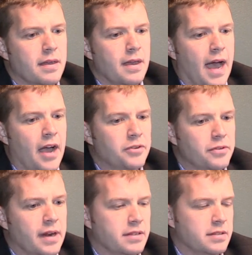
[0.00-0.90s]
How you
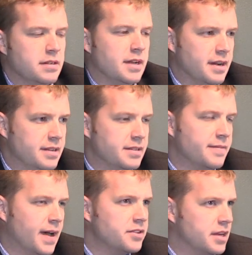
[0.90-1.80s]
do that is, and it's a
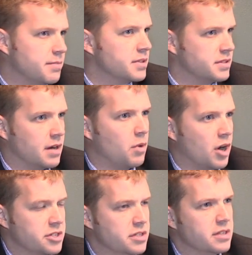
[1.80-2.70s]
value statement the state of
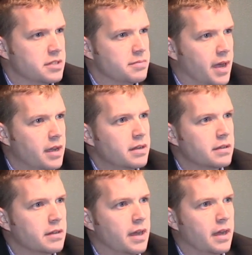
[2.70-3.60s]
Washington needs to make,
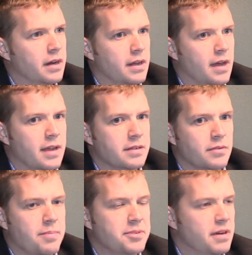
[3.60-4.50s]
and as a
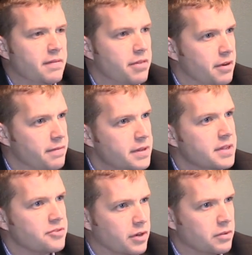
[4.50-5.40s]
representative of the 35th
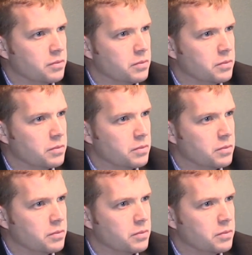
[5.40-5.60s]
District,